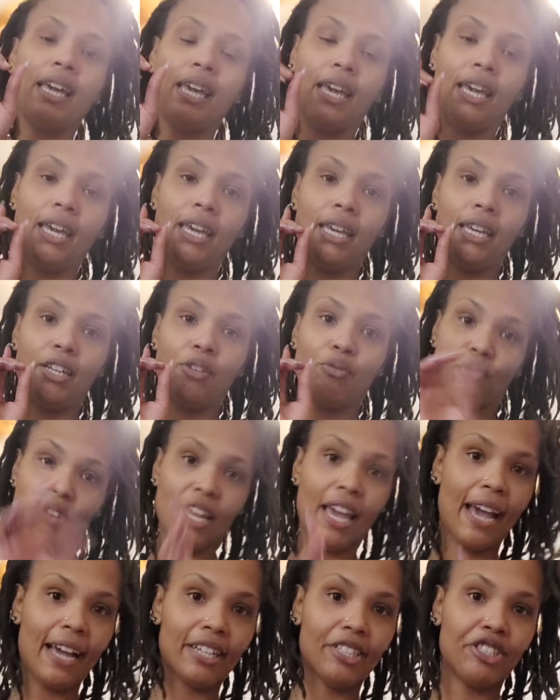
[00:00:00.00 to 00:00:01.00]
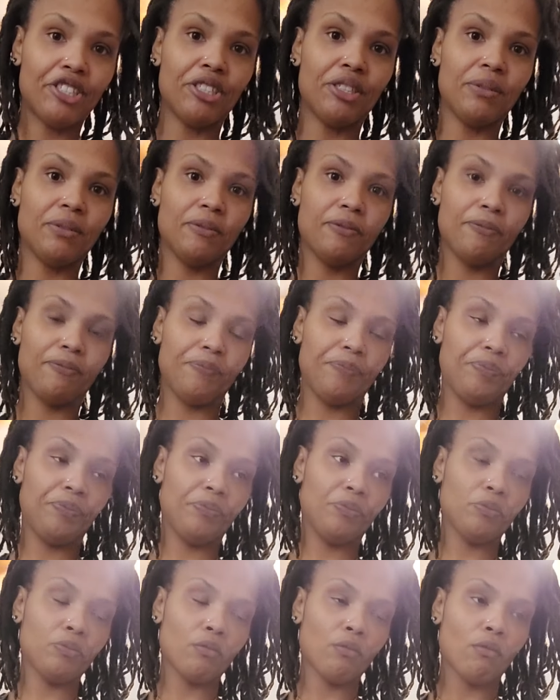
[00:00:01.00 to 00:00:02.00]
and reaction.
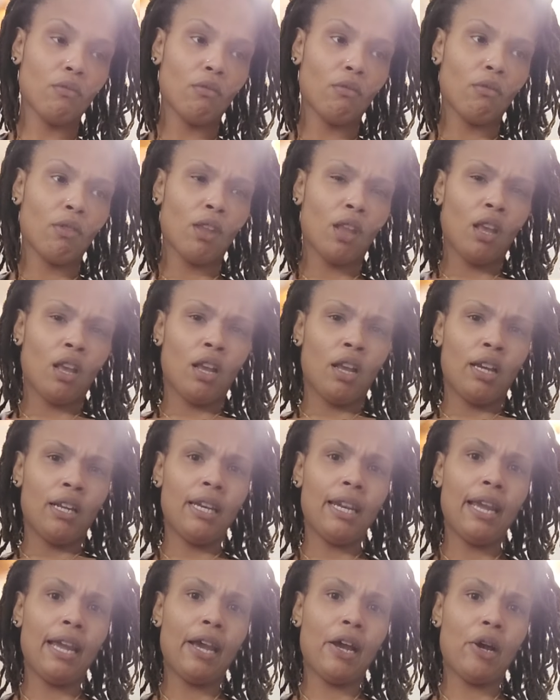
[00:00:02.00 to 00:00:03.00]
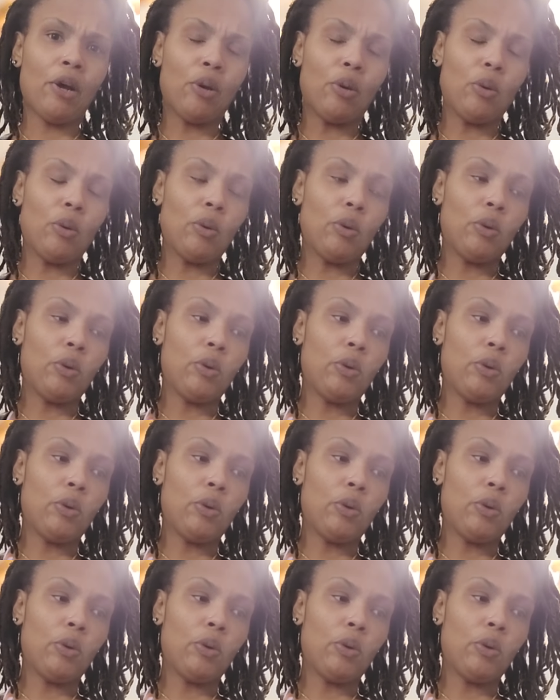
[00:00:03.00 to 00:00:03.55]
Now,